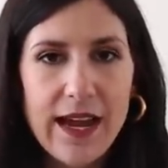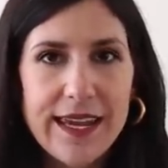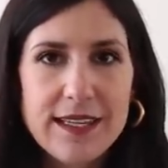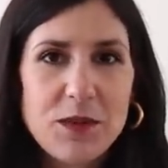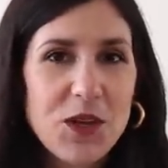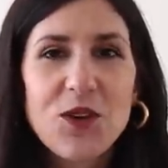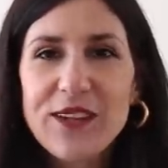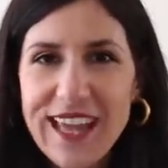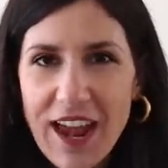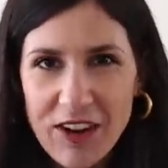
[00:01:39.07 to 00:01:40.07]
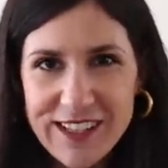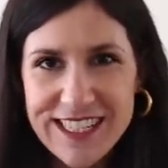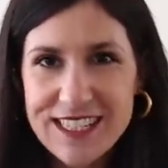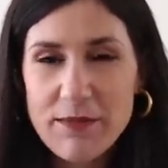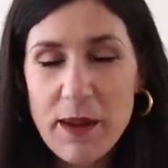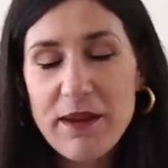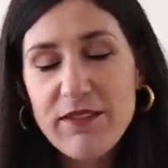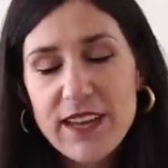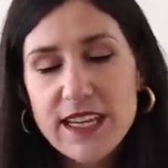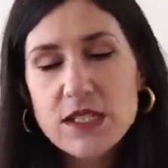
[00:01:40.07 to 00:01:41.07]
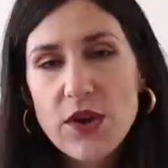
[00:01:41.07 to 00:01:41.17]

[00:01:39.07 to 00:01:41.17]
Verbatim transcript: I guess, peculiarities about my feet.